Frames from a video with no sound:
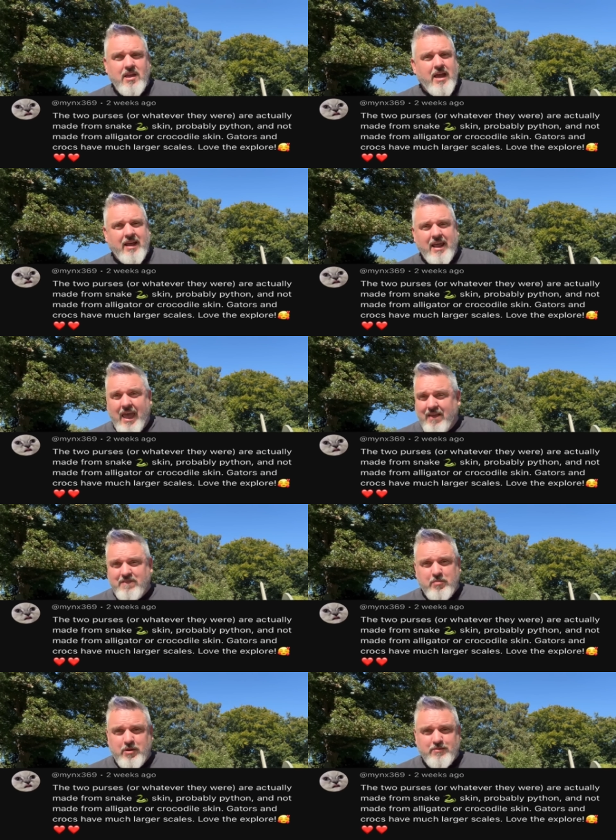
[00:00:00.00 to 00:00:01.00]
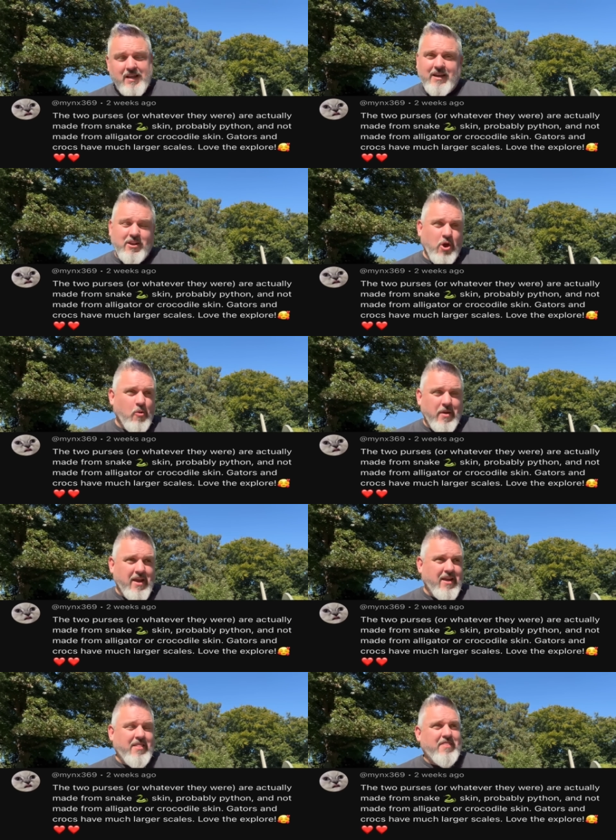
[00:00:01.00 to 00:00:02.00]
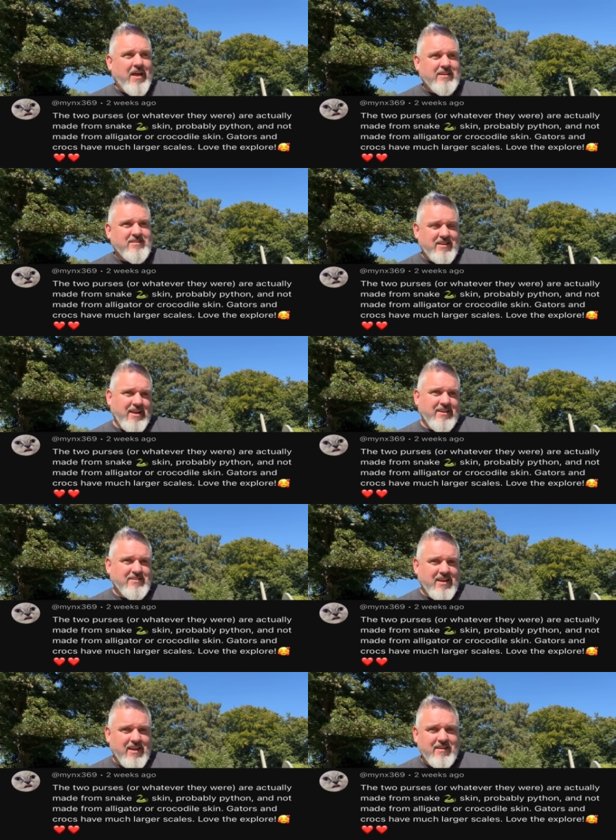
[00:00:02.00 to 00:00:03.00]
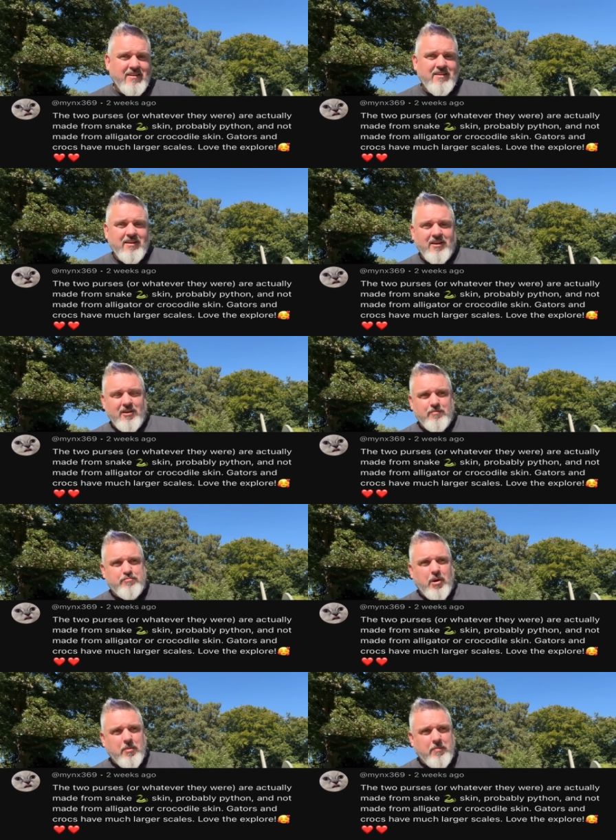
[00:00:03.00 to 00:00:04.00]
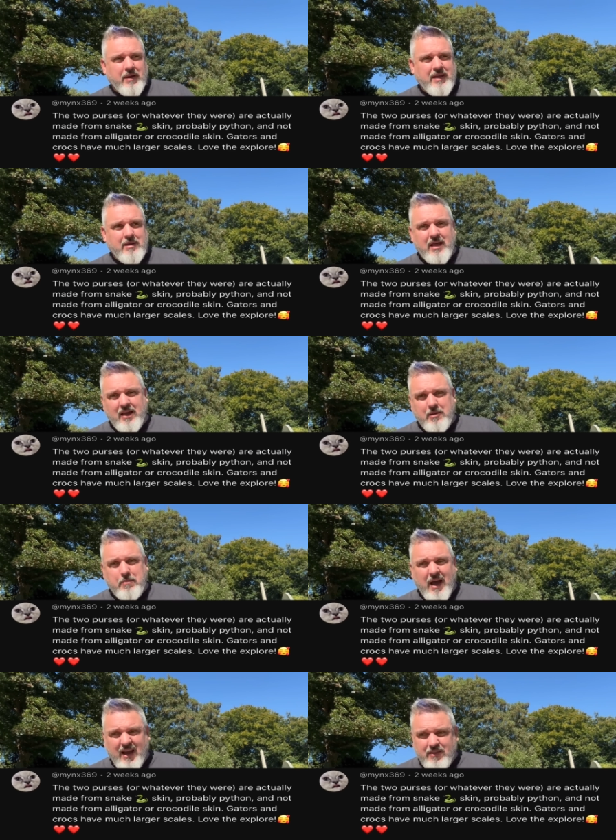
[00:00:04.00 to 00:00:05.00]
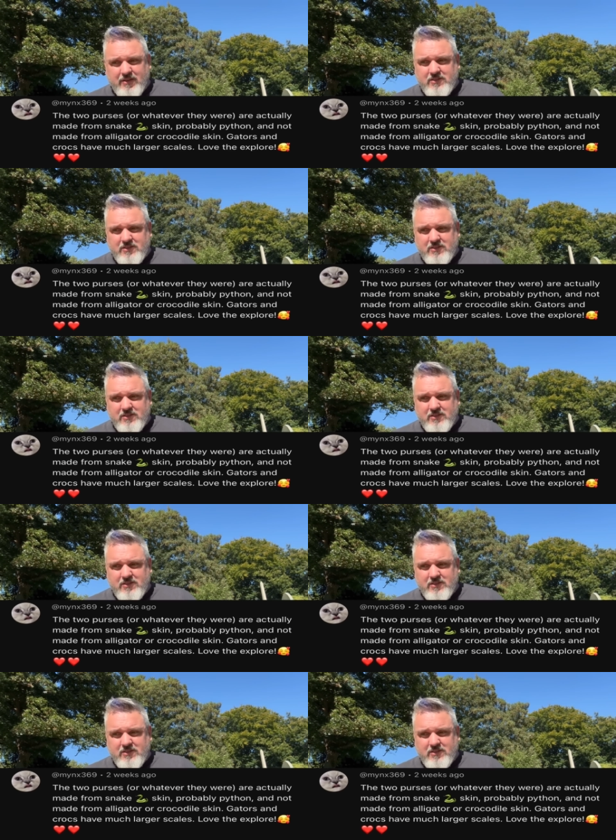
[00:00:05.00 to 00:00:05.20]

and everybody was like, no mate, that's snake skin, probably like python